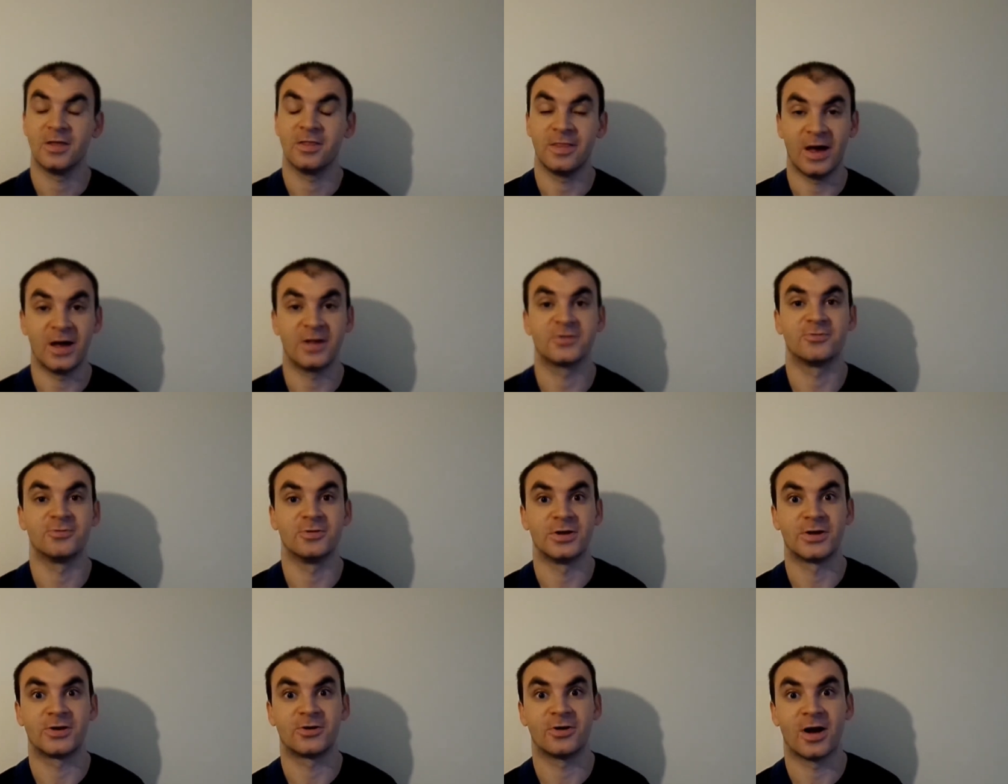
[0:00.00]
That's
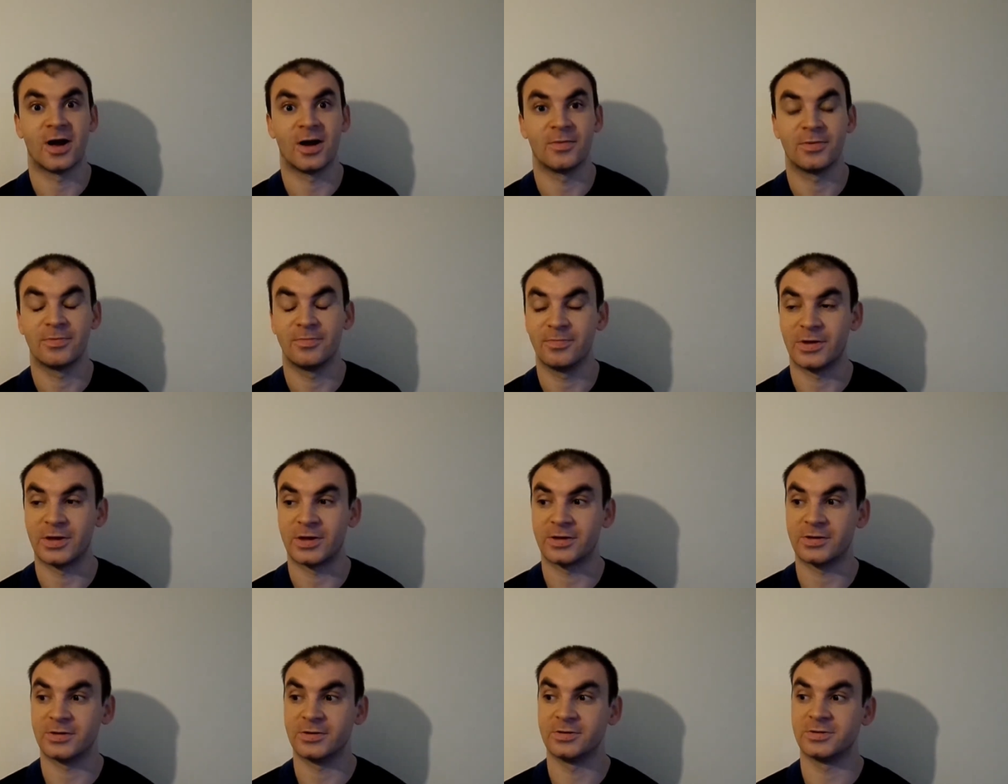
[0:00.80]
really crap
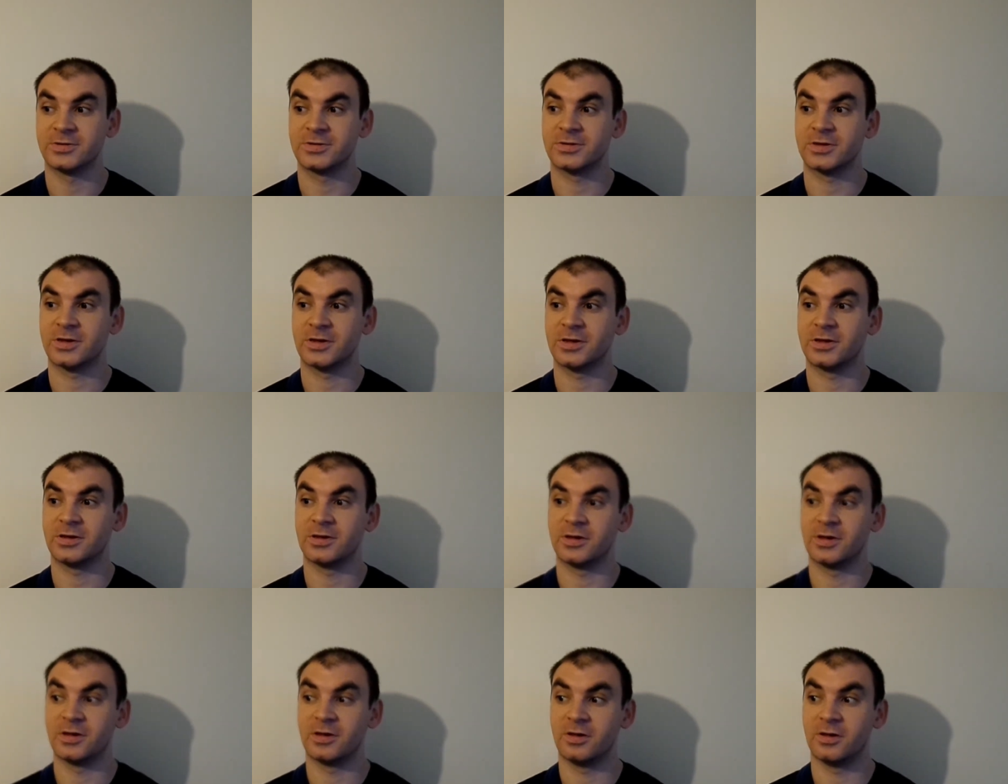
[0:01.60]
because
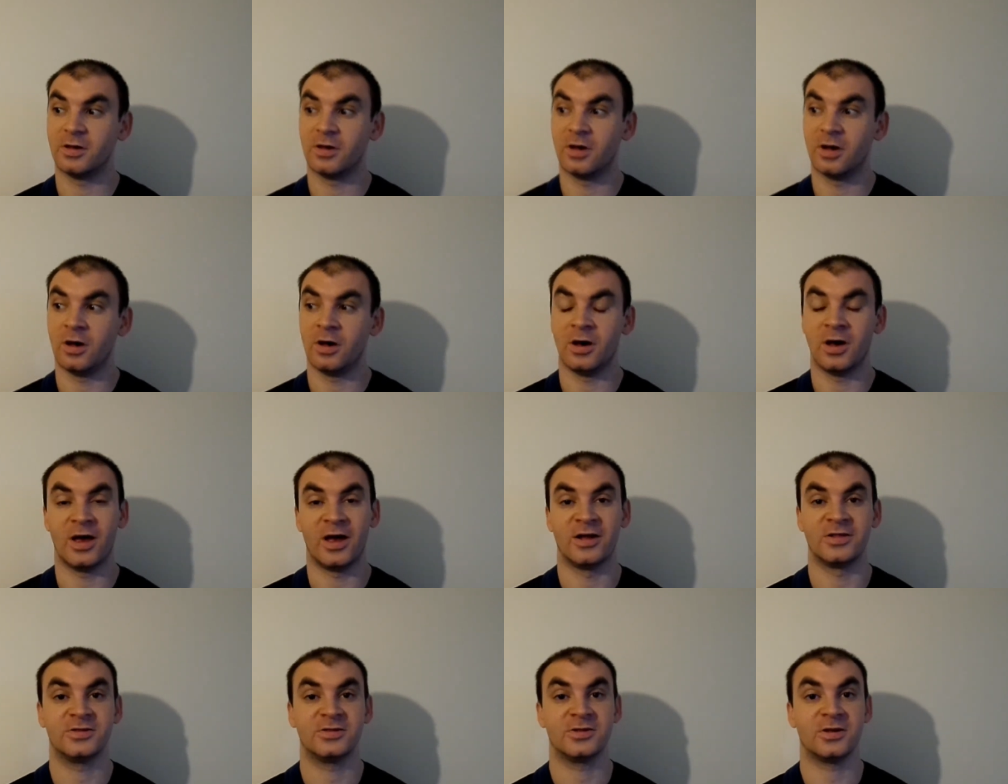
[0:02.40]
I
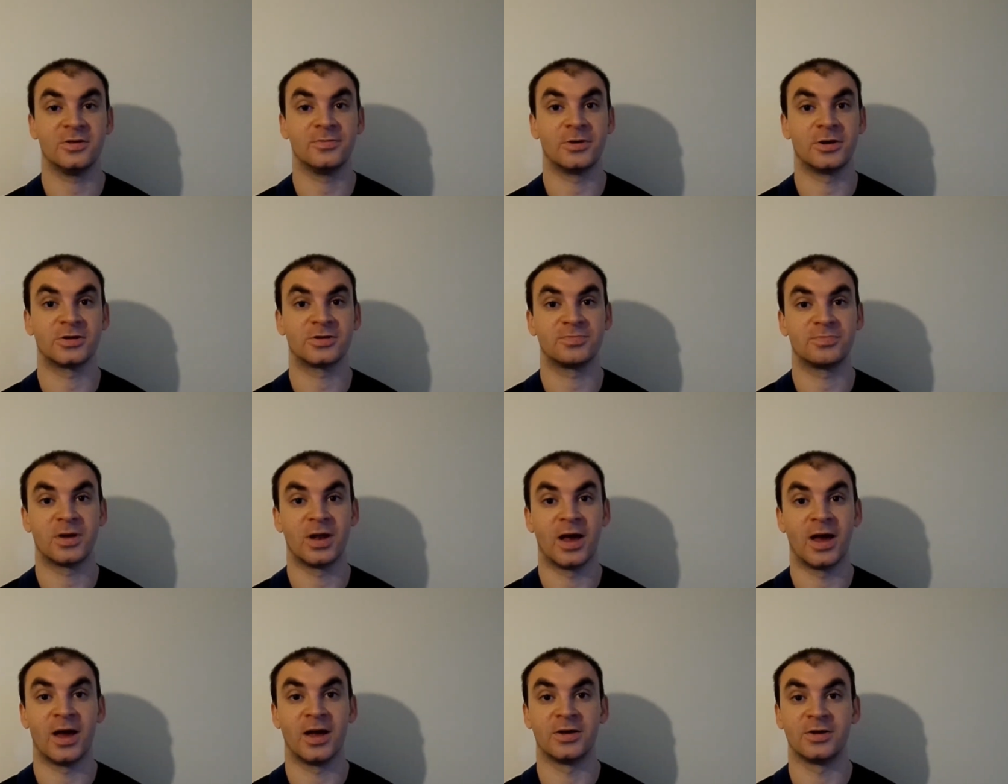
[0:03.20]
had so much
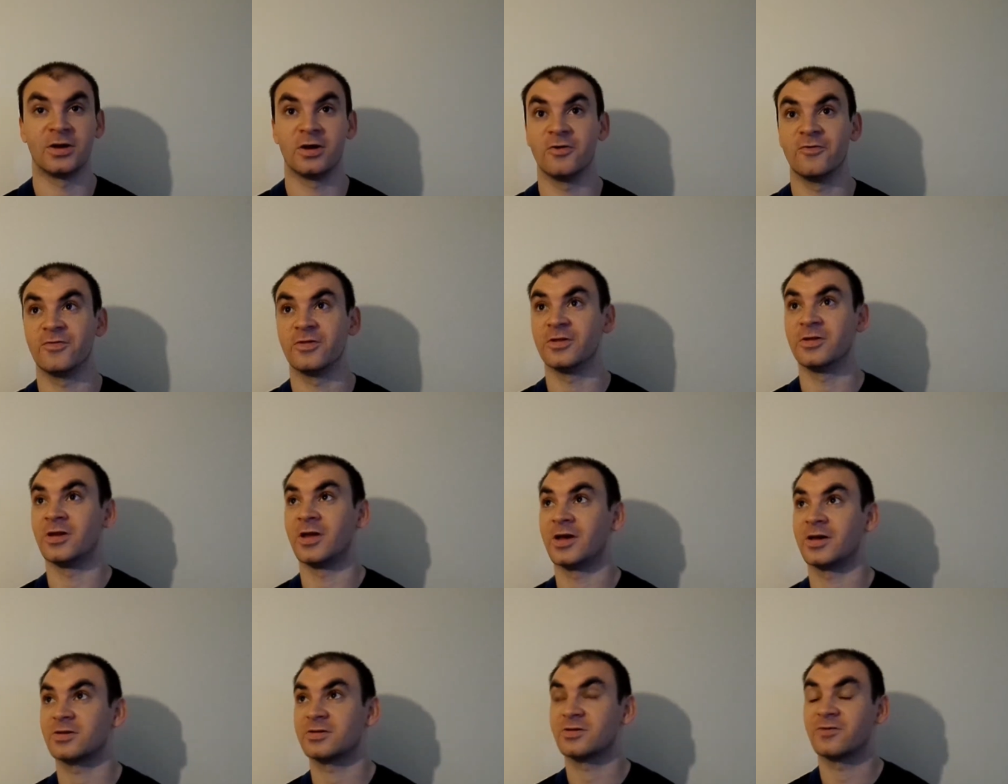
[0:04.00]
planned over the
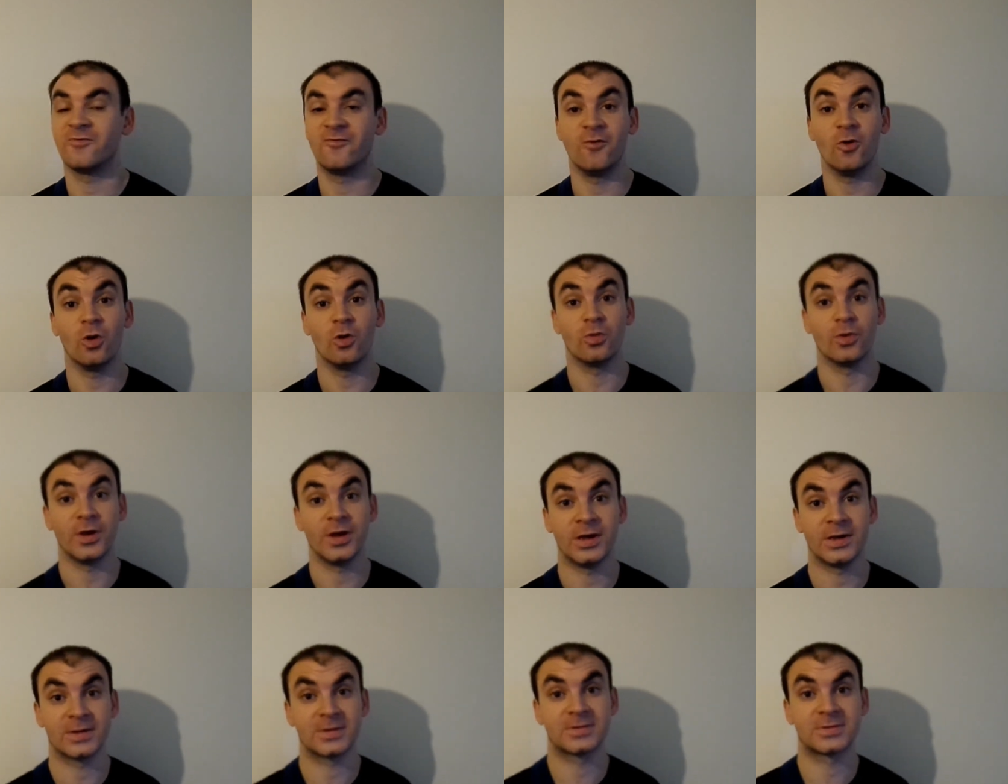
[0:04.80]
next 4
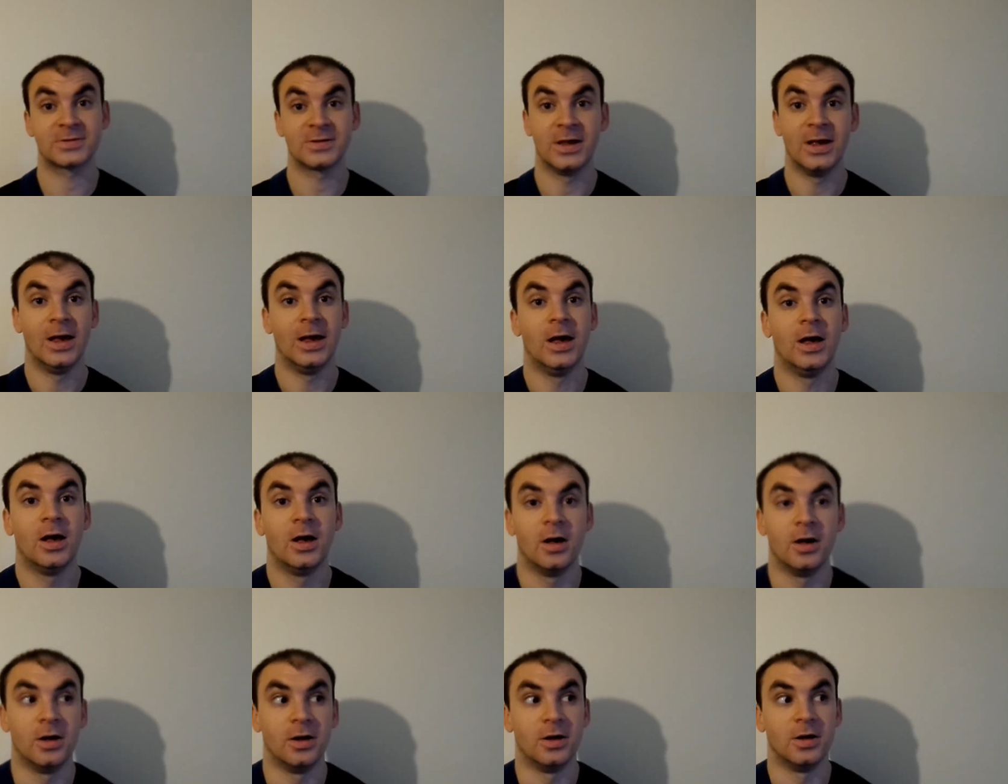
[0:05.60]
weeks
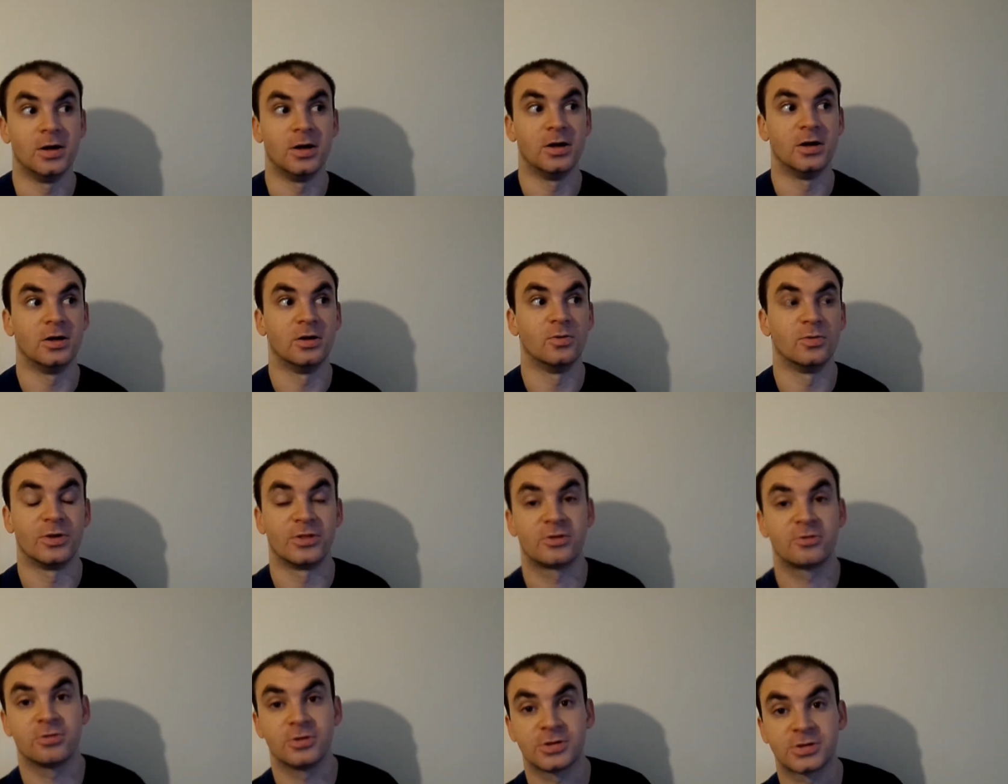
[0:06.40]

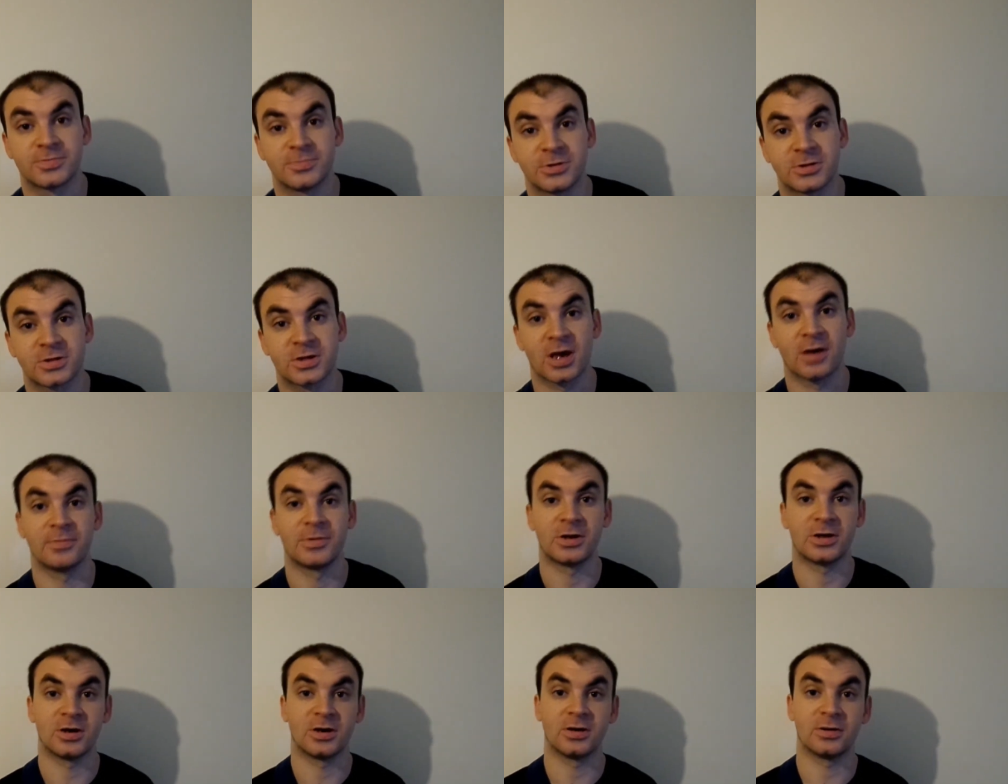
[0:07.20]
with Christmas
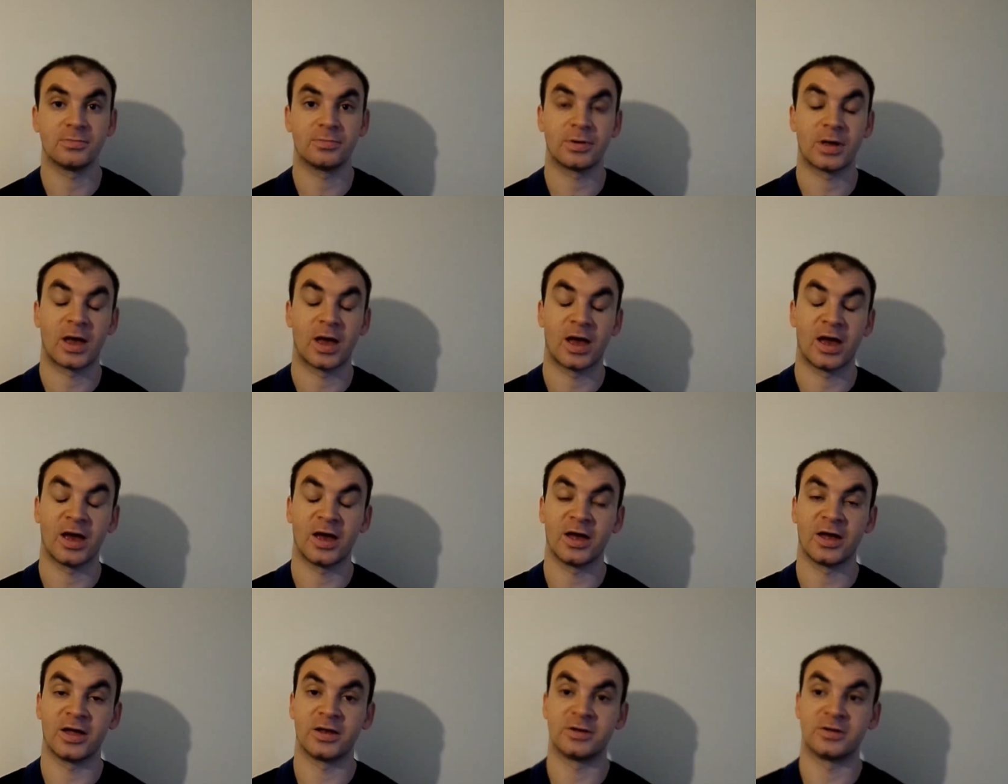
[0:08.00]
coming up
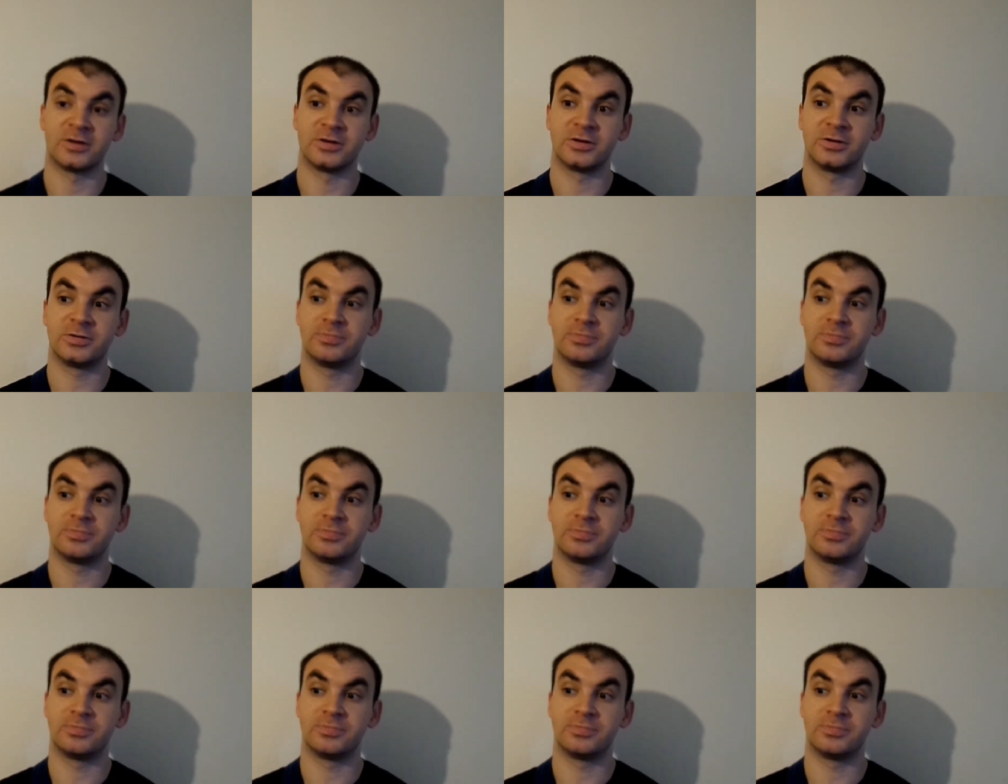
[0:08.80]
and...